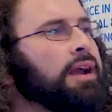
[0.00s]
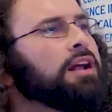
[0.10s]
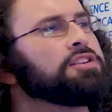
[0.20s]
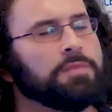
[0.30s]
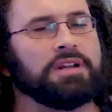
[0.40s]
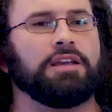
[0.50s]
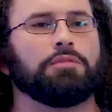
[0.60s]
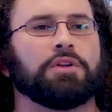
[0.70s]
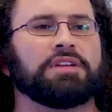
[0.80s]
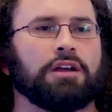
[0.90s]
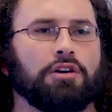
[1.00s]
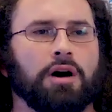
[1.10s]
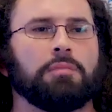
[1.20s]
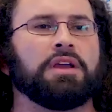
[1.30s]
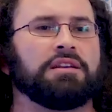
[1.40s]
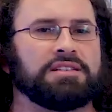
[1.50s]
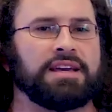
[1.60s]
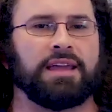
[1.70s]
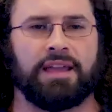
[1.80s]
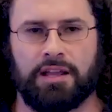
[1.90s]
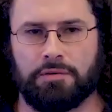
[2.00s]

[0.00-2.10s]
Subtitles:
And ultimately, you're building an army and attacking